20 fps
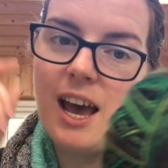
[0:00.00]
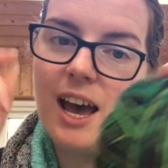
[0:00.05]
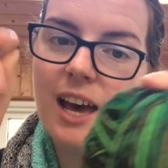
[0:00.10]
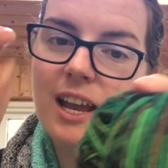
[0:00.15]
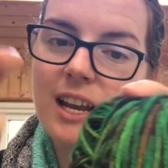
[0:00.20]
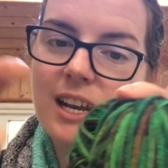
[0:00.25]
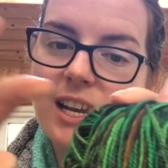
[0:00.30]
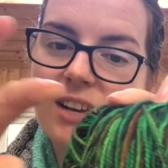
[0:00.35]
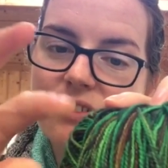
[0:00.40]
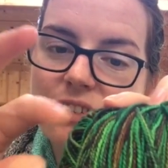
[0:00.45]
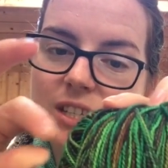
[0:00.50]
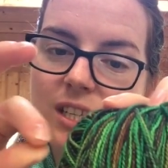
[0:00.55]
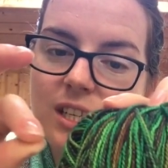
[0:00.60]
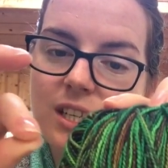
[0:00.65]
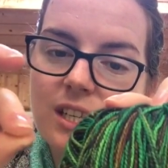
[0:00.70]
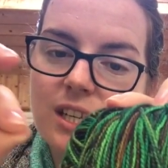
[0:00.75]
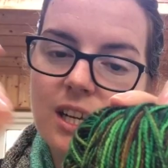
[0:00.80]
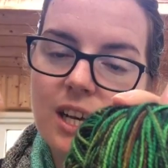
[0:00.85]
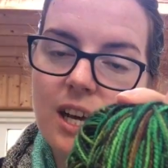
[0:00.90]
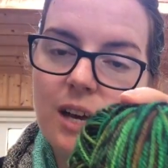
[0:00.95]
And I never
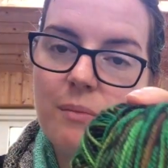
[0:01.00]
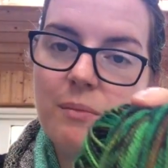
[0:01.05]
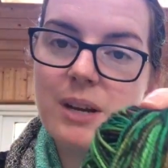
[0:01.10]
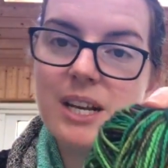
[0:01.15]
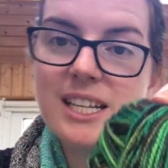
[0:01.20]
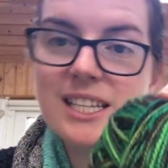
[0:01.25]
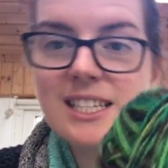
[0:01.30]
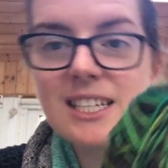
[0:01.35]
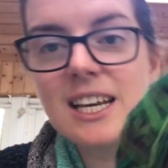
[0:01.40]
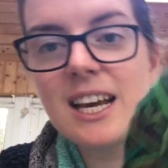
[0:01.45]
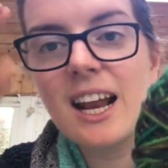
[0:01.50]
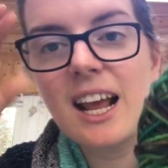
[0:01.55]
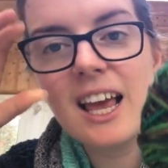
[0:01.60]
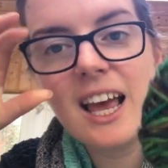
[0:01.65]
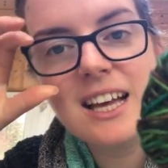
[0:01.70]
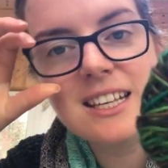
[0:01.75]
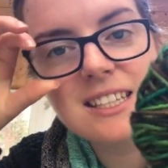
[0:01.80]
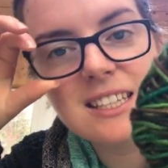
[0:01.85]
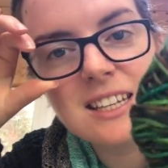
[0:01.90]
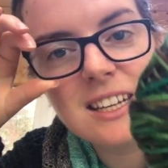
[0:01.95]
did. But instead, I
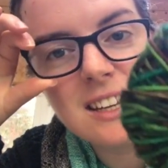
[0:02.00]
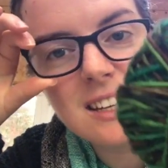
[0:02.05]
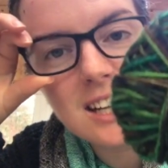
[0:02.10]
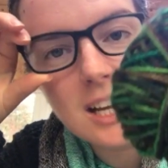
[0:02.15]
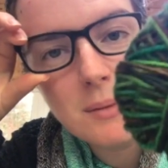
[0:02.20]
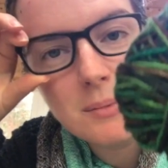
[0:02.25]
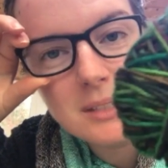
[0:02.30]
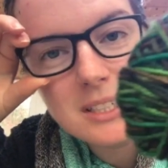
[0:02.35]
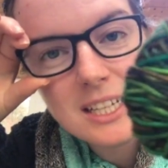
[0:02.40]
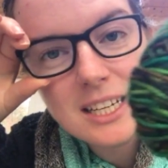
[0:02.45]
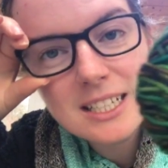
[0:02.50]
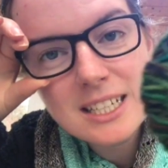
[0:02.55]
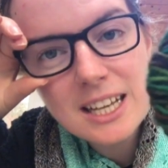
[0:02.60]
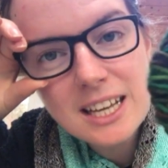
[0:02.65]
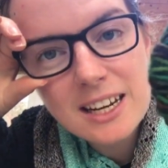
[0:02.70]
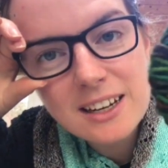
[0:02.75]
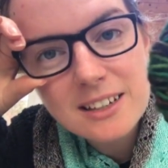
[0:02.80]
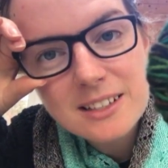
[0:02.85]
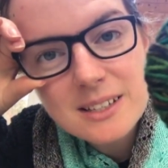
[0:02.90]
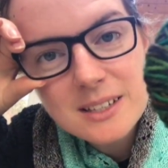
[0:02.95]
cast it on a couple days
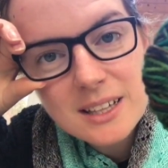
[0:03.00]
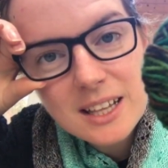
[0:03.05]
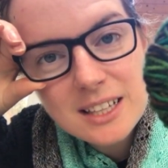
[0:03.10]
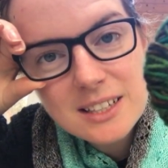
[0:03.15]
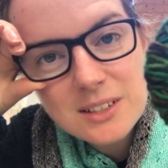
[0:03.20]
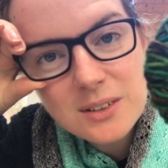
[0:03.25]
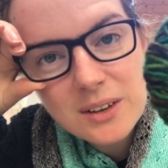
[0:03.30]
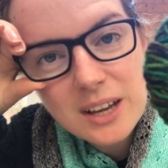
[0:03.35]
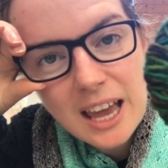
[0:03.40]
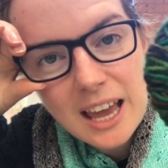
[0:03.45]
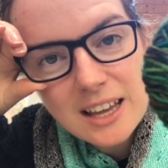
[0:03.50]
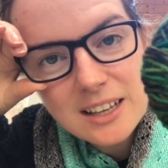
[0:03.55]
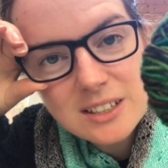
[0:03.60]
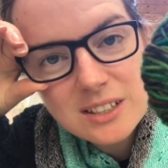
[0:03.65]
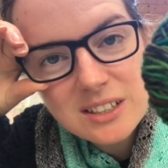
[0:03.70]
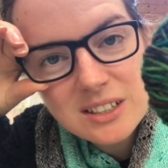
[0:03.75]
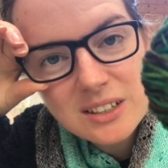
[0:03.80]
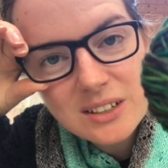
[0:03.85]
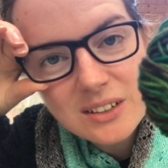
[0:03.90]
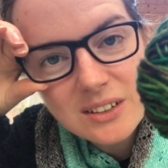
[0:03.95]
later. So that's okay
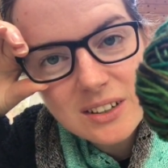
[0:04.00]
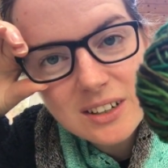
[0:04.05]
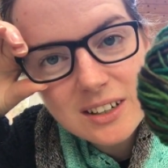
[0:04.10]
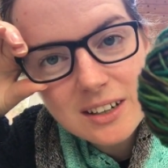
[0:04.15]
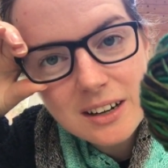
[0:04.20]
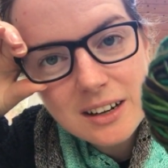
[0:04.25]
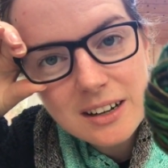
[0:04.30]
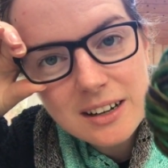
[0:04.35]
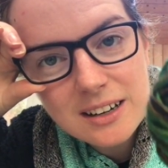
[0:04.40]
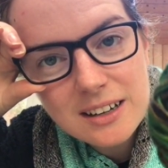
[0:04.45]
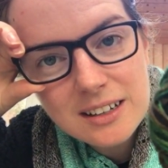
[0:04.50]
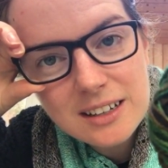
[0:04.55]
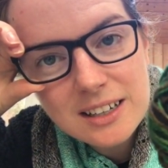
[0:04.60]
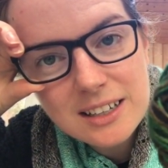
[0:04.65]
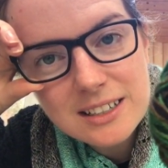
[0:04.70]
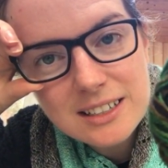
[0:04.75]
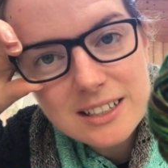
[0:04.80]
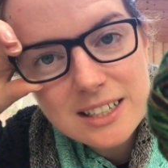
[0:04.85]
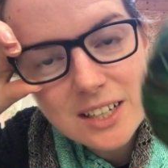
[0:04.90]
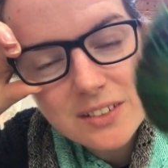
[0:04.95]
too. Oh, I
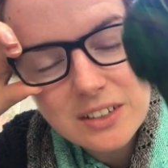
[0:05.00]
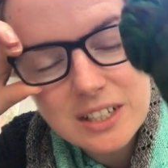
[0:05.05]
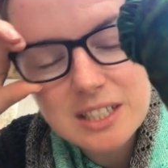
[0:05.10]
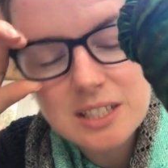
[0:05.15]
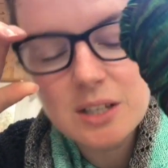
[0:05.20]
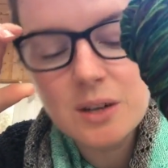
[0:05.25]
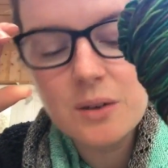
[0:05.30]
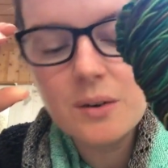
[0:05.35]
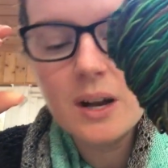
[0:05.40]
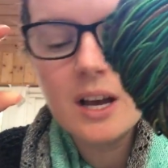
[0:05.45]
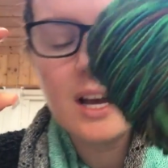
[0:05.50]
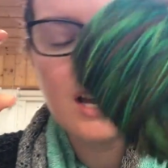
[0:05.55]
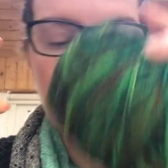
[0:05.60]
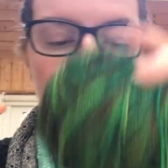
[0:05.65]
just love it. So